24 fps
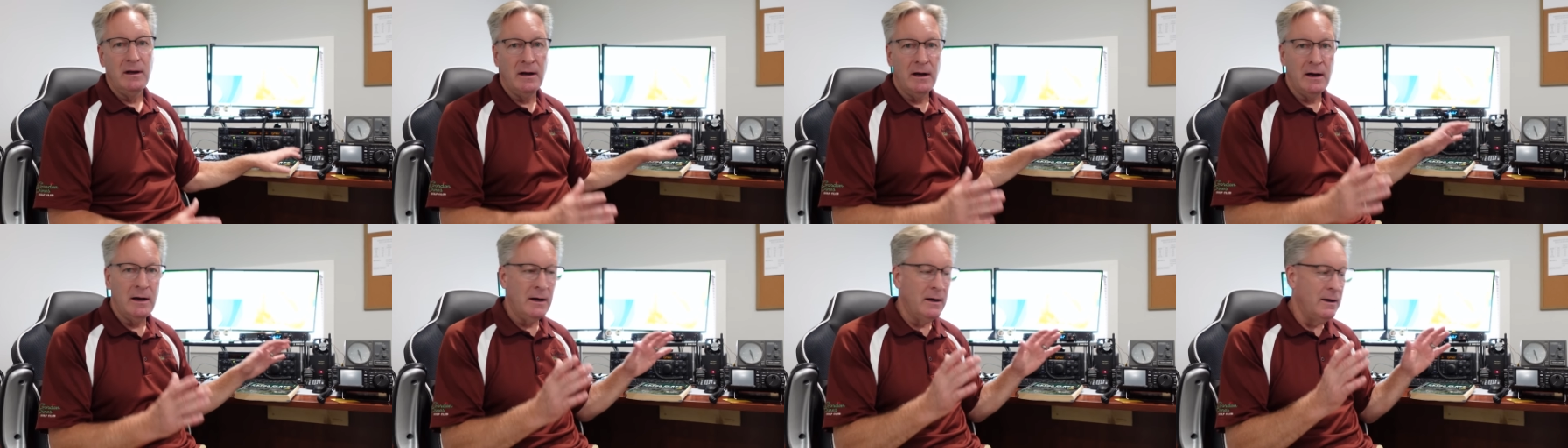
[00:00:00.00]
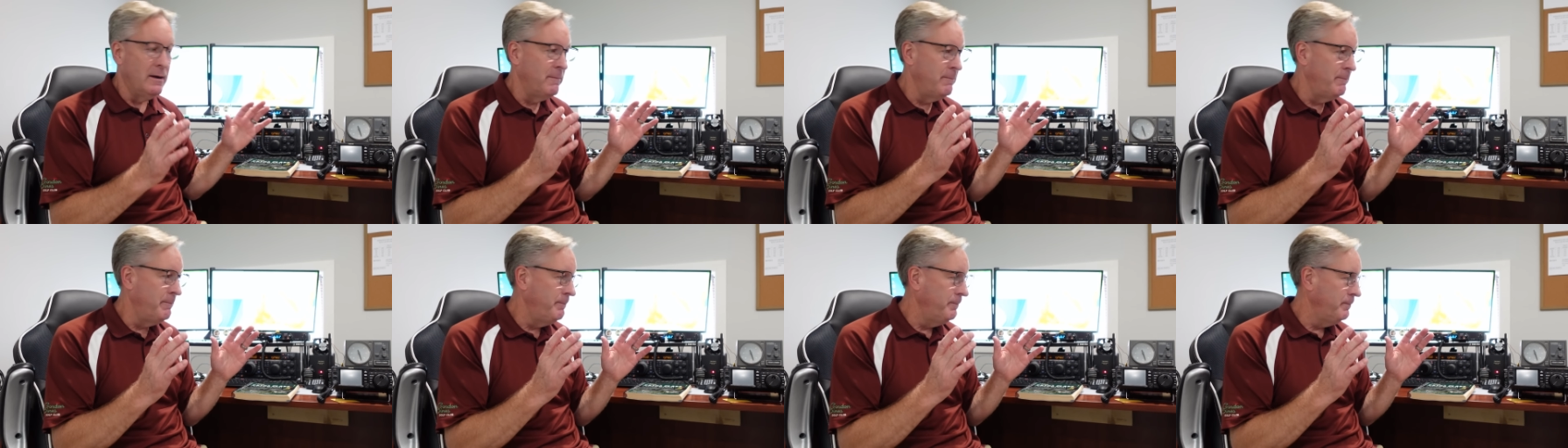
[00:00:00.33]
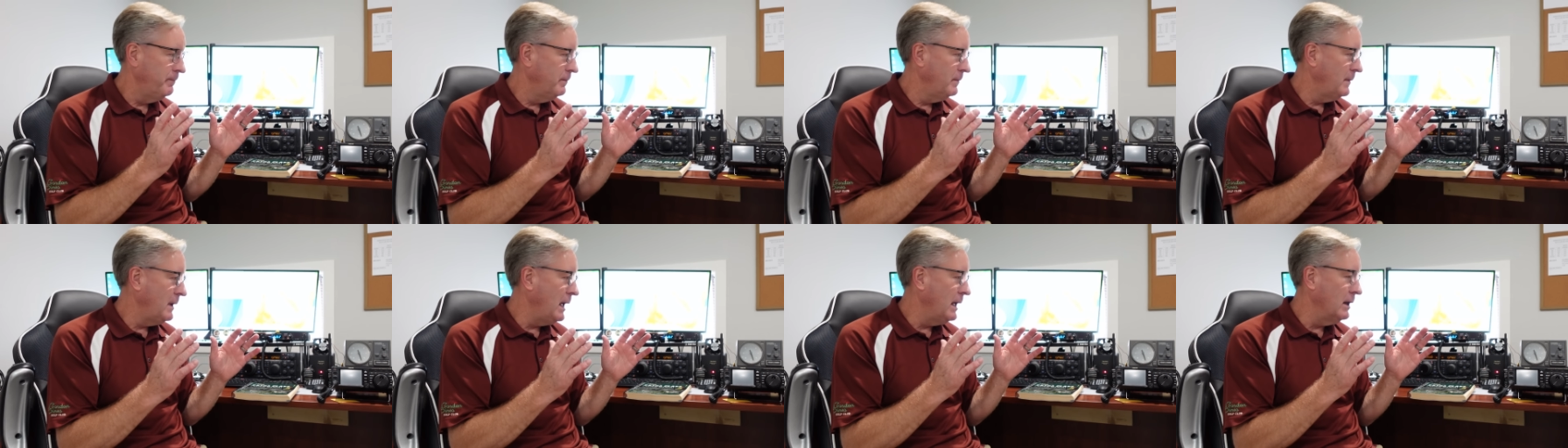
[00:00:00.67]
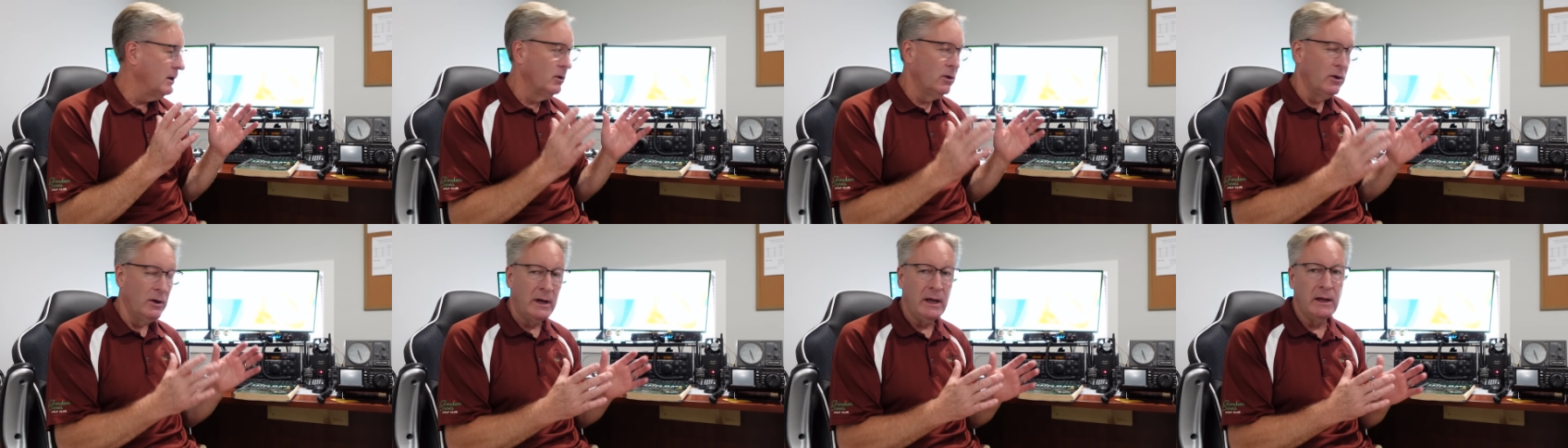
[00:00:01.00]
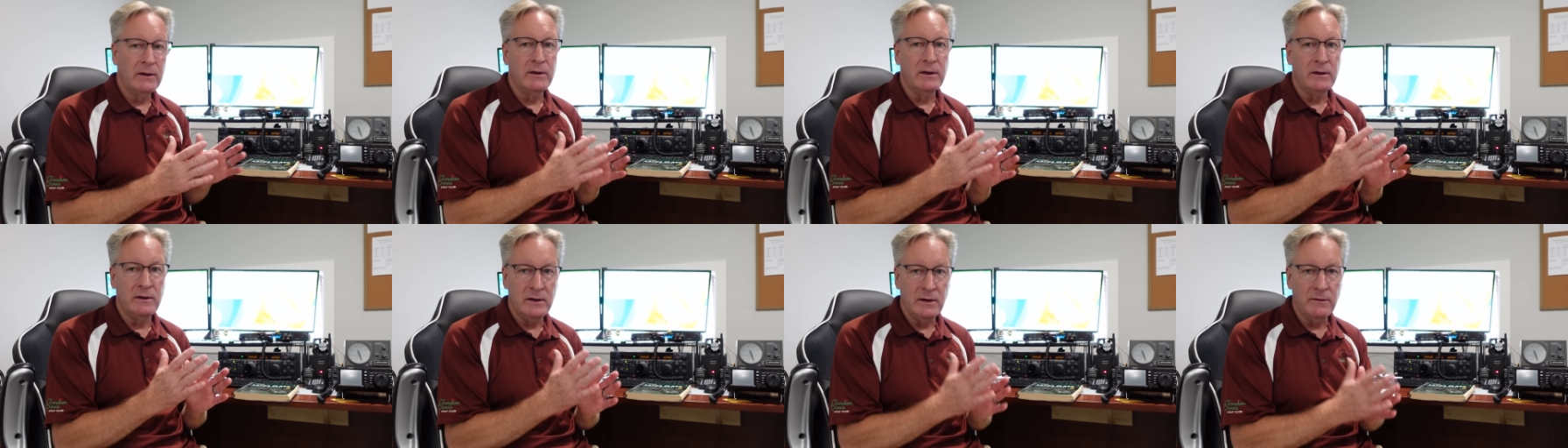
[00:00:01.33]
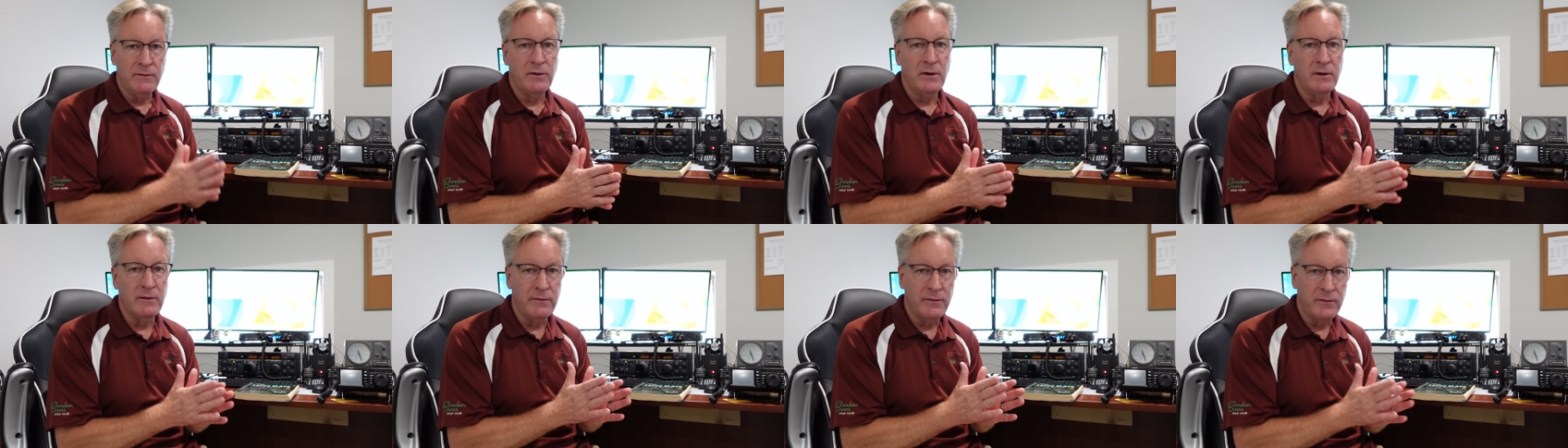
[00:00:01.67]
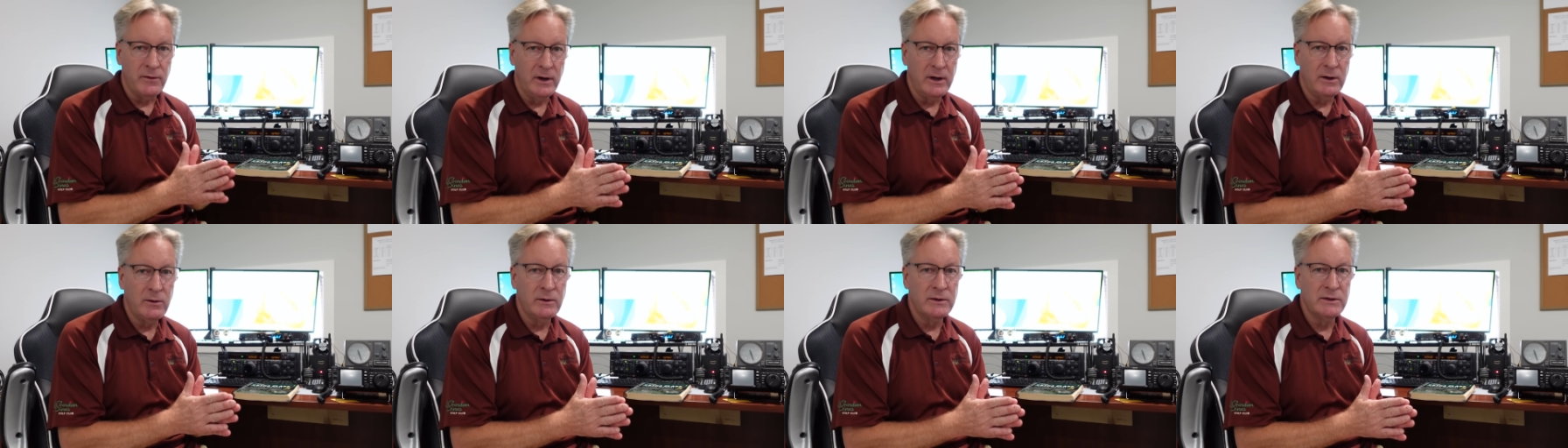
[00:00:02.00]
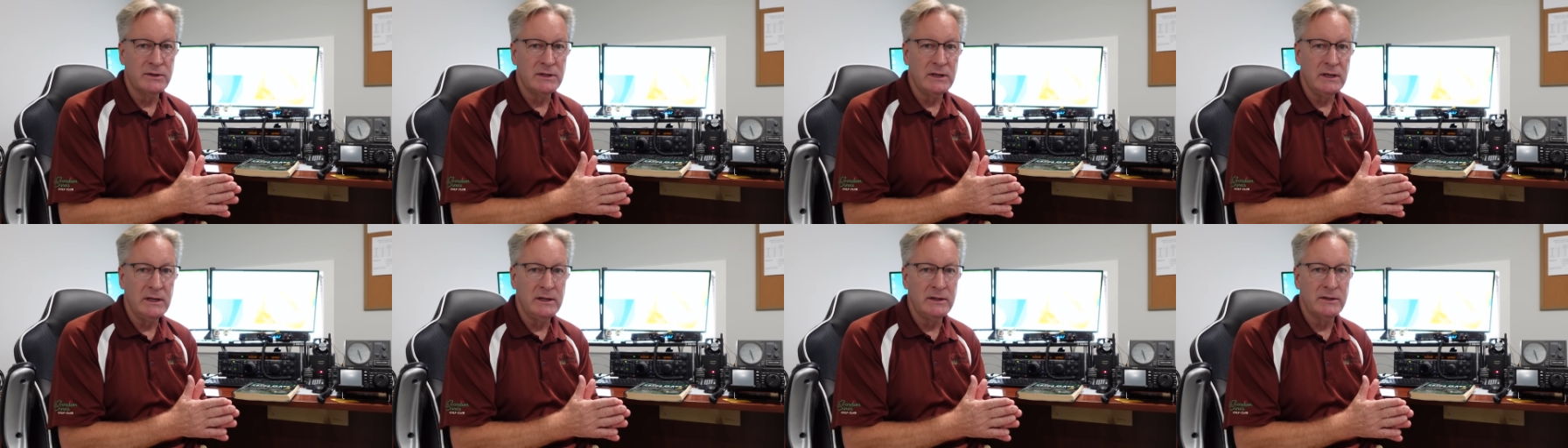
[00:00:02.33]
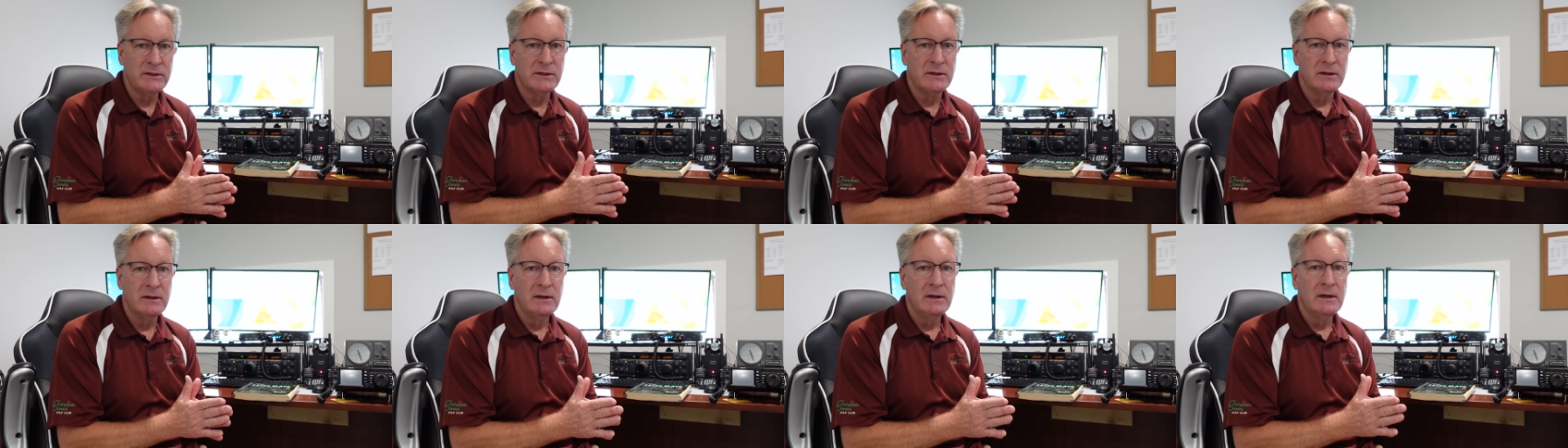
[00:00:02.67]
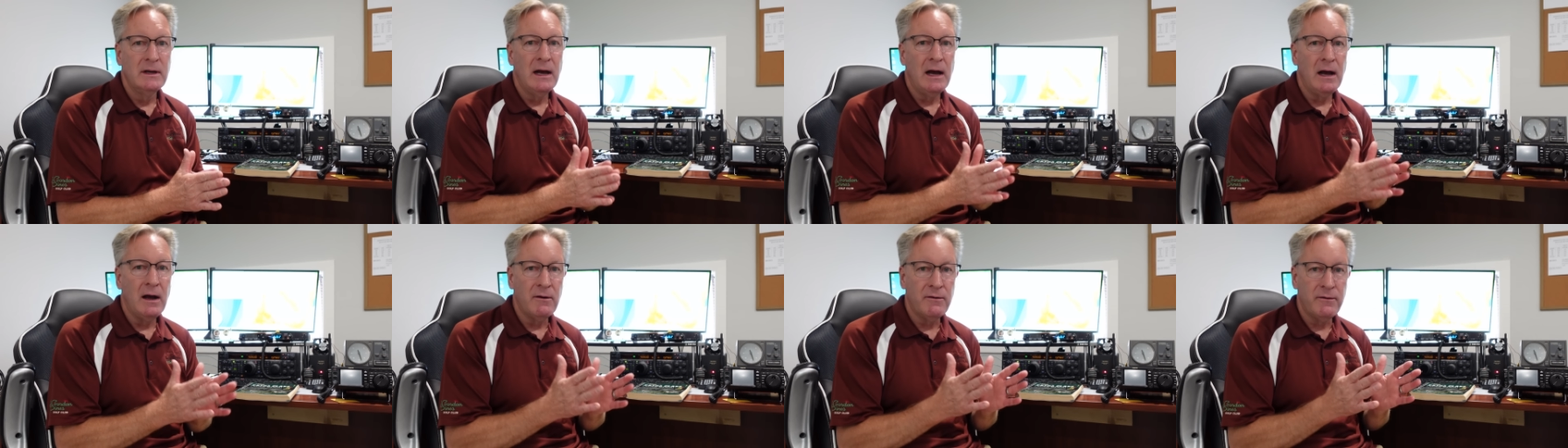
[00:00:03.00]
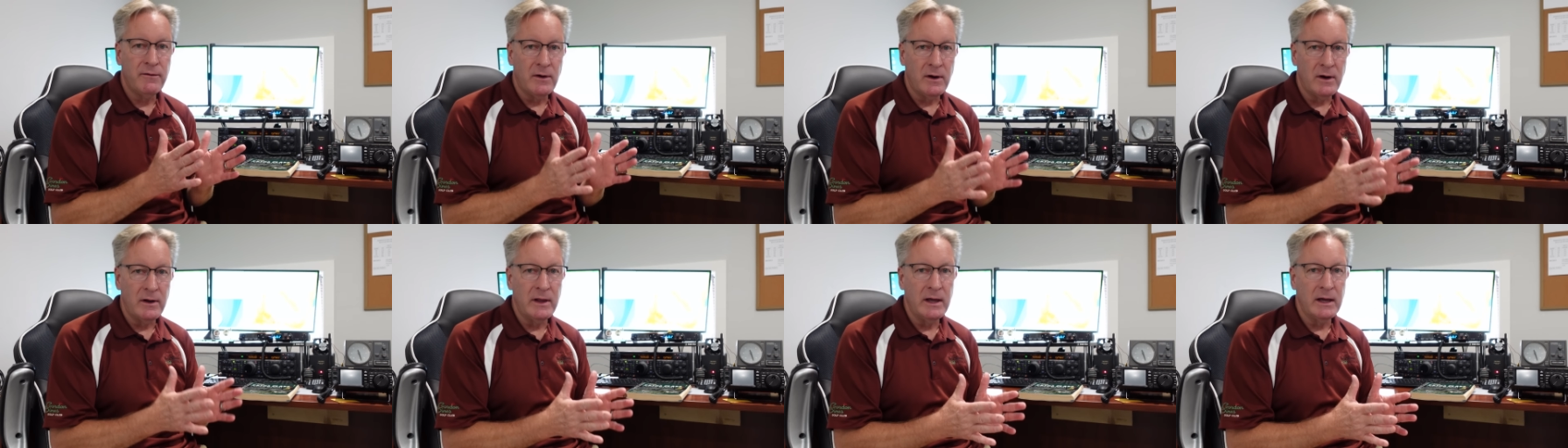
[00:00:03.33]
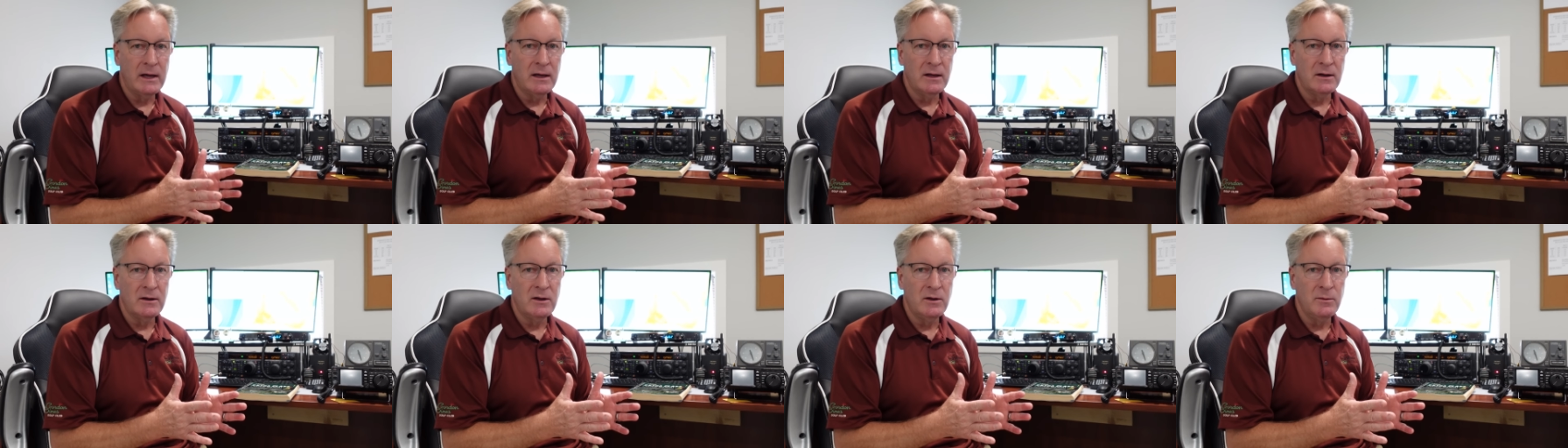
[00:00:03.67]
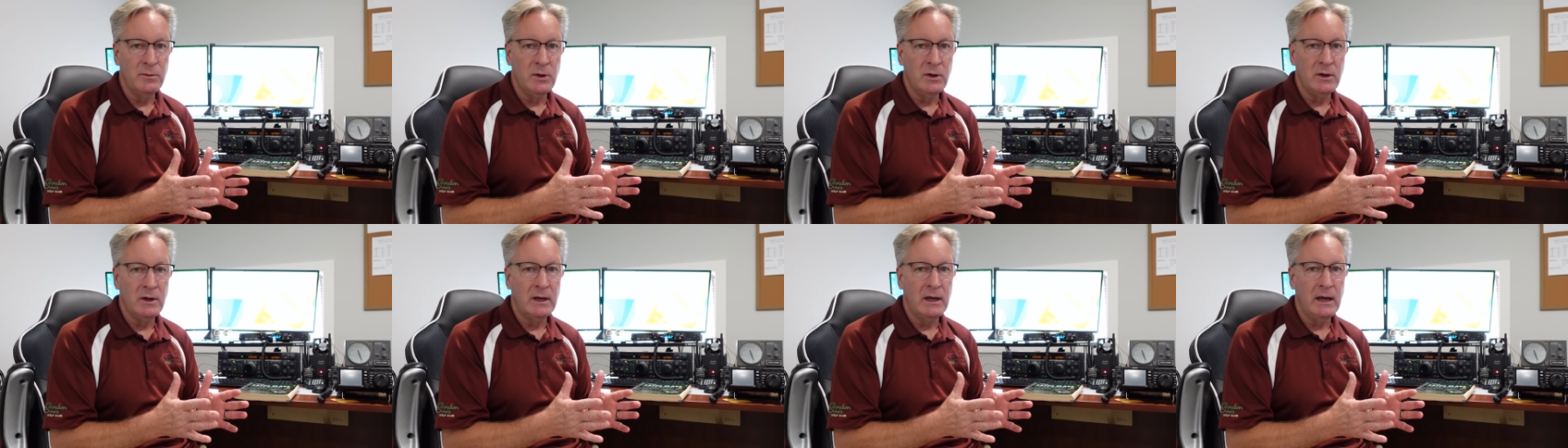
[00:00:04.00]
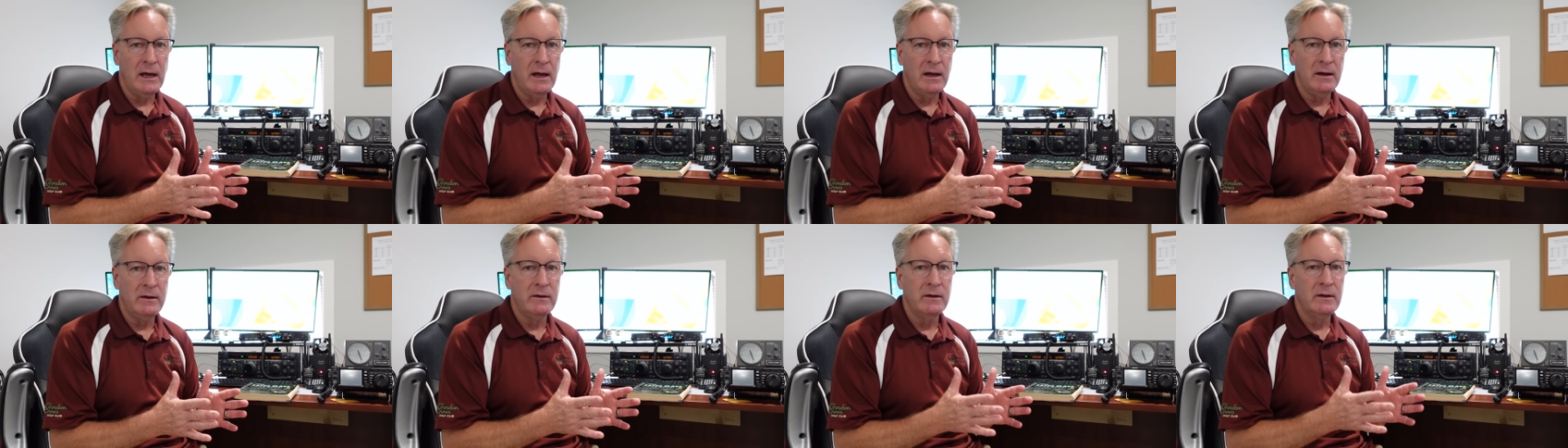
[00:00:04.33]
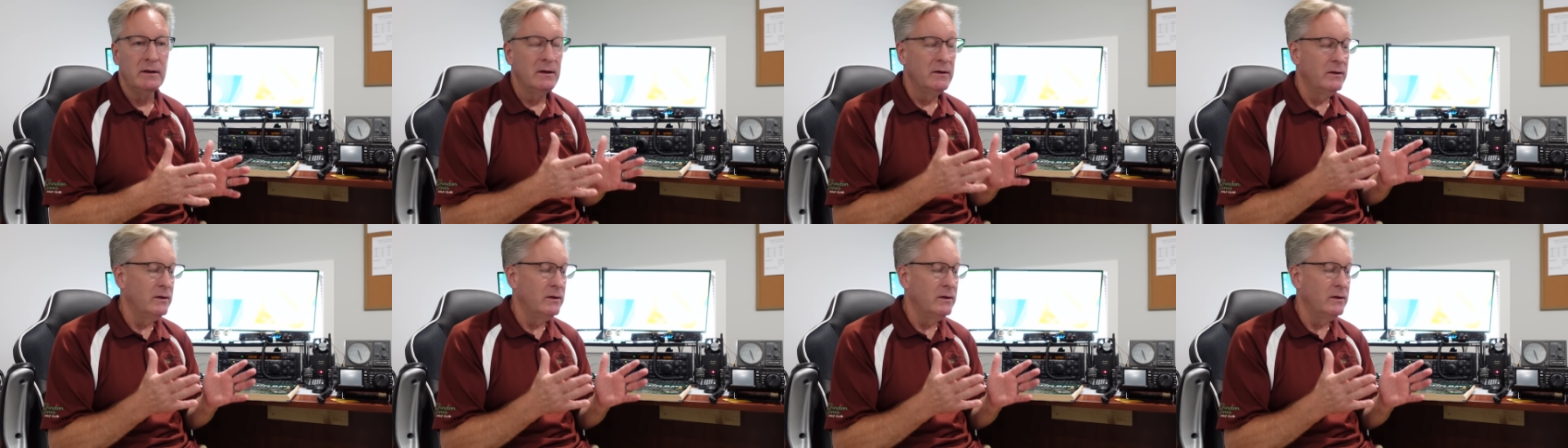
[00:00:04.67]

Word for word: and look at the different frequencies, how far they can communicate,